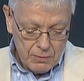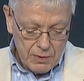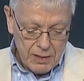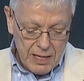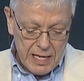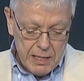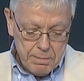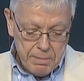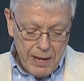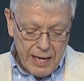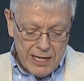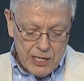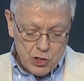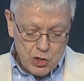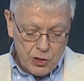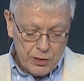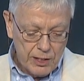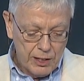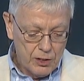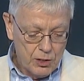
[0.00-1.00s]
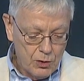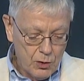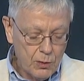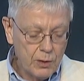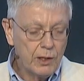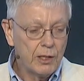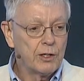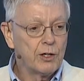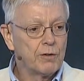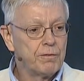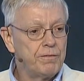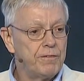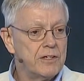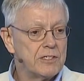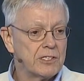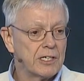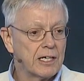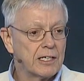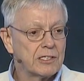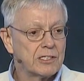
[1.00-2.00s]
he majored in nuclear
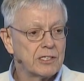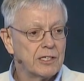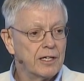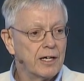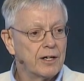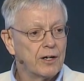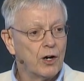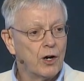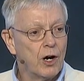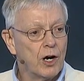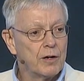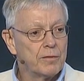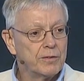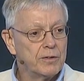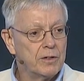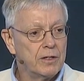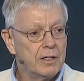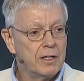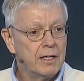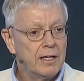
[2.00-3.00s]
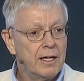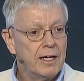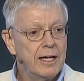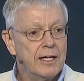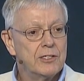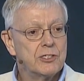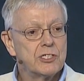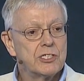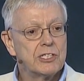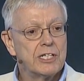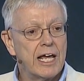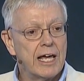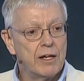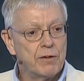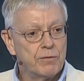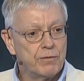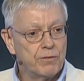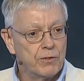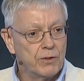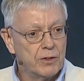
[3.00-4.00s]
physics at Harvard and
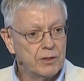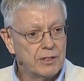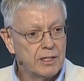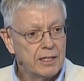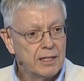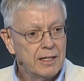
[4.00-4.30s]
Stanford.